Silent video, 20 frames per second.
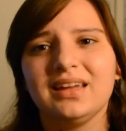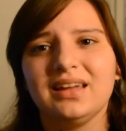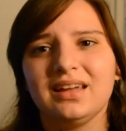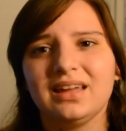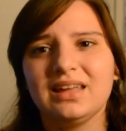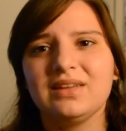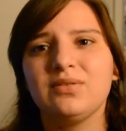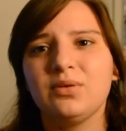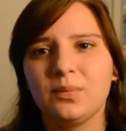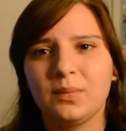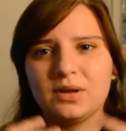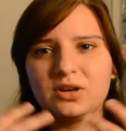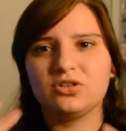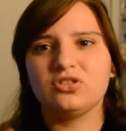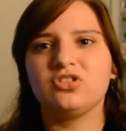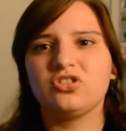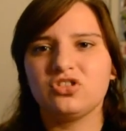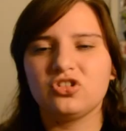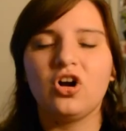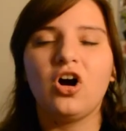even when you're
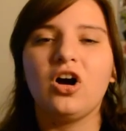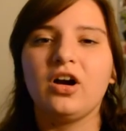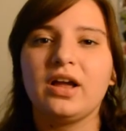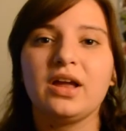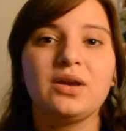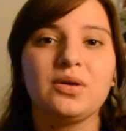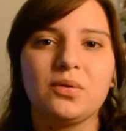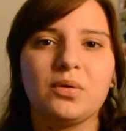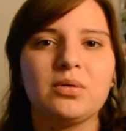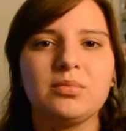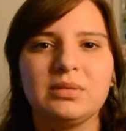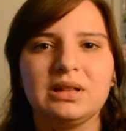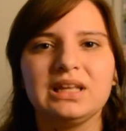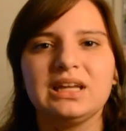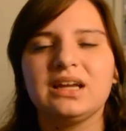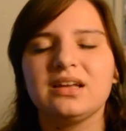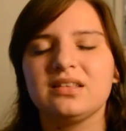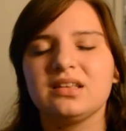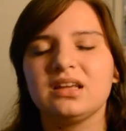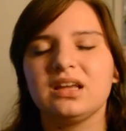just talking normally,
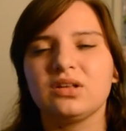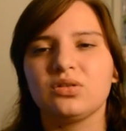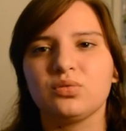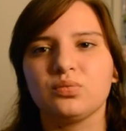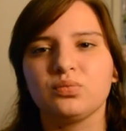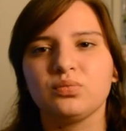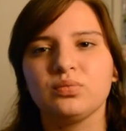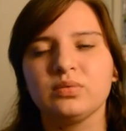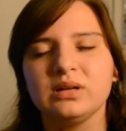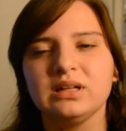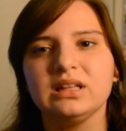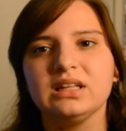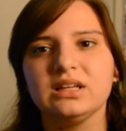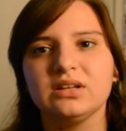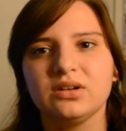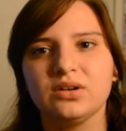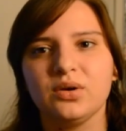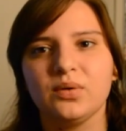because it gets really annoying.